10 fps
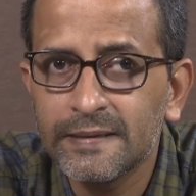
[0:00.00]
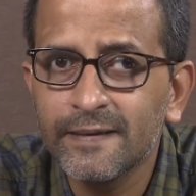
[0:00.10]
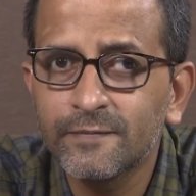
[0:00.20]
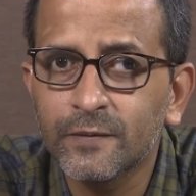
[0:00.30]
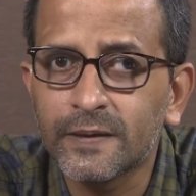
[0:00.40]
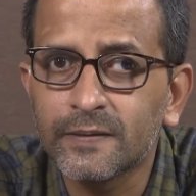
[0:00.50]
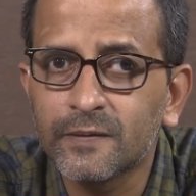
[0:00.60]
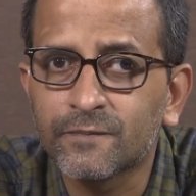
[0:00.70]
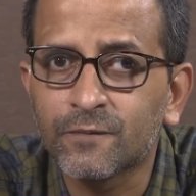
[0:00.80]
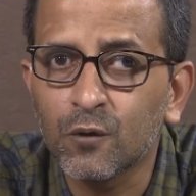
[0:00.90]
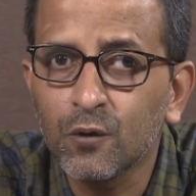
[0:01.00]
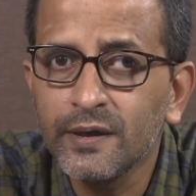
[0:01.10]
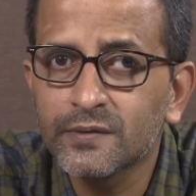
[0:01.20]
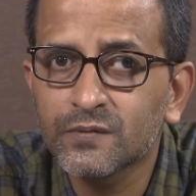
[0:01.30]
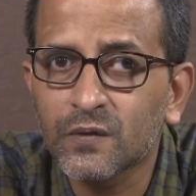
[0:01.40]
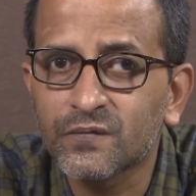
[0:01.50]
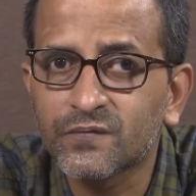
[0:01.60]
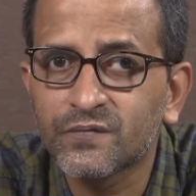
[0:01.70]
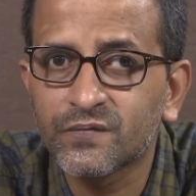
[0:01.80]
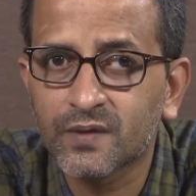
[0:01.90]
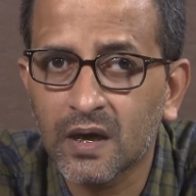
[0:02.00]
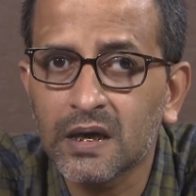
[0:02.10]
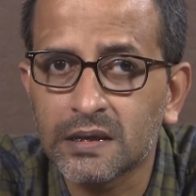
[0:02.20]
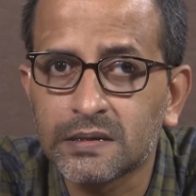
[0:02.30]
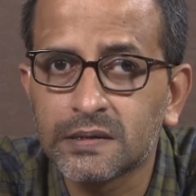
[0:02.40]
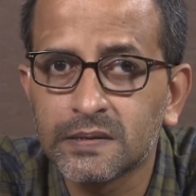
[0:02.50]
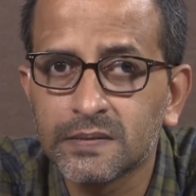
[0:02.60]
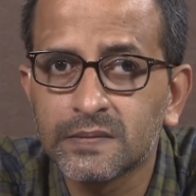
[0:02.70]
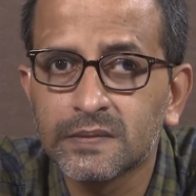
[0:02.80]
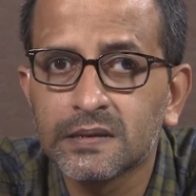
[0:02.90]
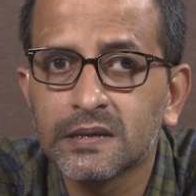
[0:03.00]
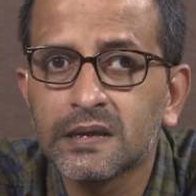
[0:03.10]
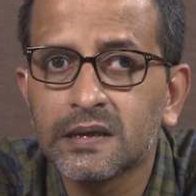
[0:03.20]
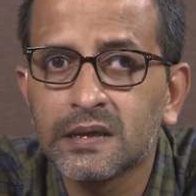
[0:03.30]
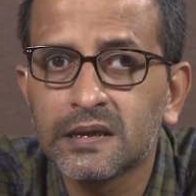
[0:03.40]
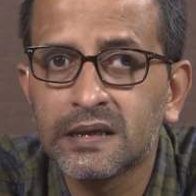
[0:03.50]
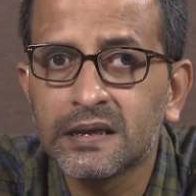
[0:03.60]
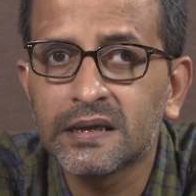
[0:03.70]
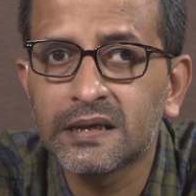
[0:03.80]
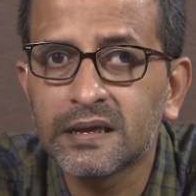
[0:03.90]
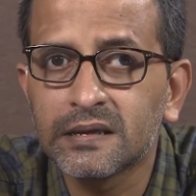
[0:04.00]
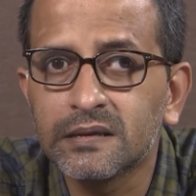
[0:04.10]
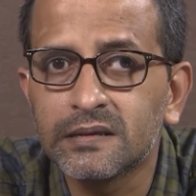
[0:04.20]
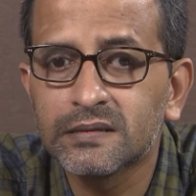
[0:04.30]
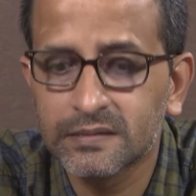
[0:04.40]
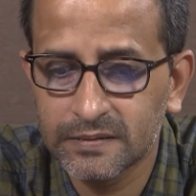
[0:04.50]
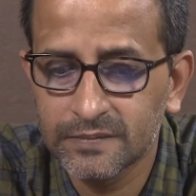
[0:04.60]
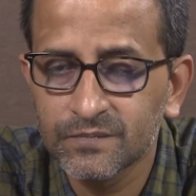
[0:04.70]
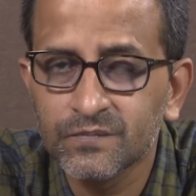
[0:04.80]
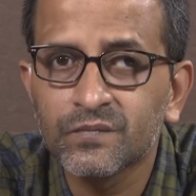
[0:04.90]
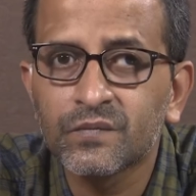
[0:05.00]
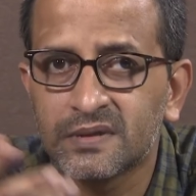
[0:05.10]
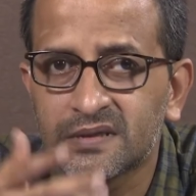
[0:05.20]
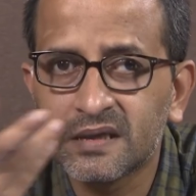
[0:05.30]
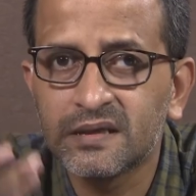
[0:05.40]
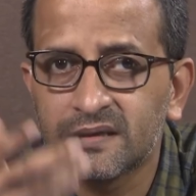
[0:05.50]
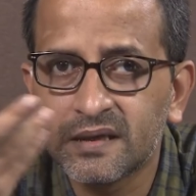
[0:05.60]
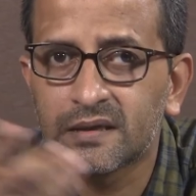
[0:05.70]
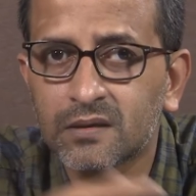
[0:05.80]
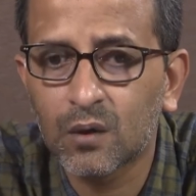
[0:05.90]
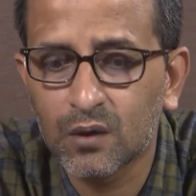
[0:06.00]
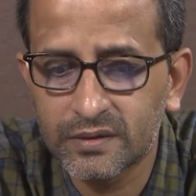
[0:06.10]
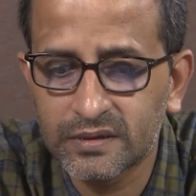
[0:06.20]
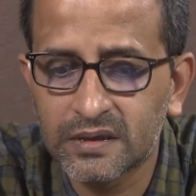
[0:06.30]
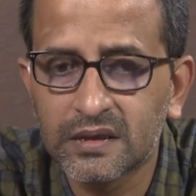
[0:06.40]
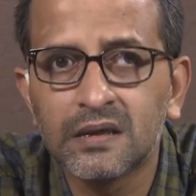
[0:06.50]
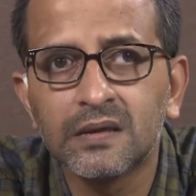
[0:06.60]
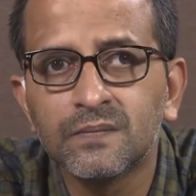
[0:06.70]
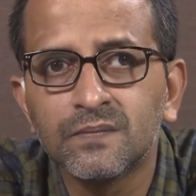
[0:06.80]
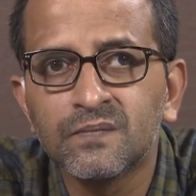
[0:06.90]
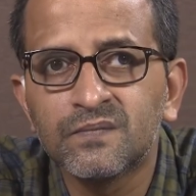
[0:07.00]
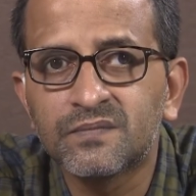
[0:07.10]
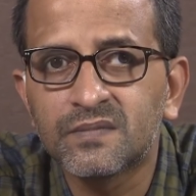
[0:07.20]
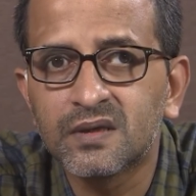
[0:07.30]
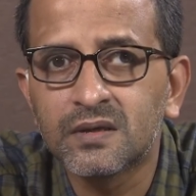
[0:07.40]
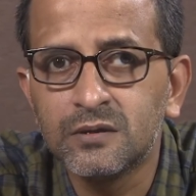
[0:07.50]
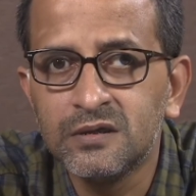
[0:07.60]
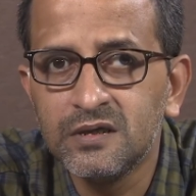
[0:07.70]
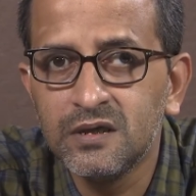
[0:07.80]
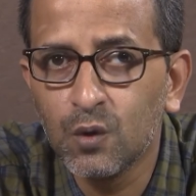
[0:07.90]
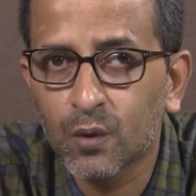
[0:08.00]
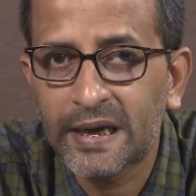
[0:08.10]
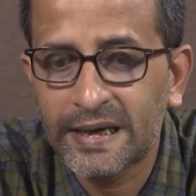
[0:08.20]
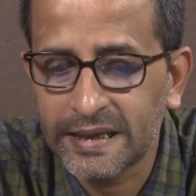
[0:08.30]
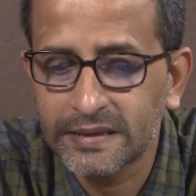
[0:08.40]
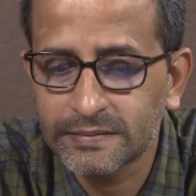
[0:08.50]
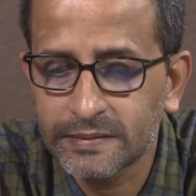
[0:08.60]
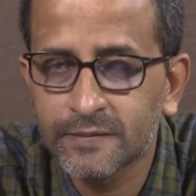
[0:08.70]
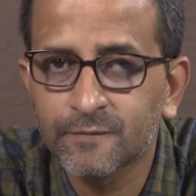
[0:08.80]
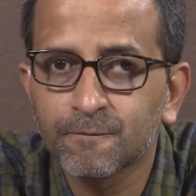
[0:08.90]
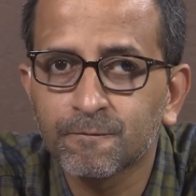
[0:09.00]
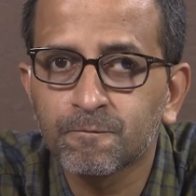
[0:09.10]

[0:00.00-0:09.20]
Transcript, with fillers: That is why the followers of Kant, Rickert and others, basically they are called uh, neo-Kantians.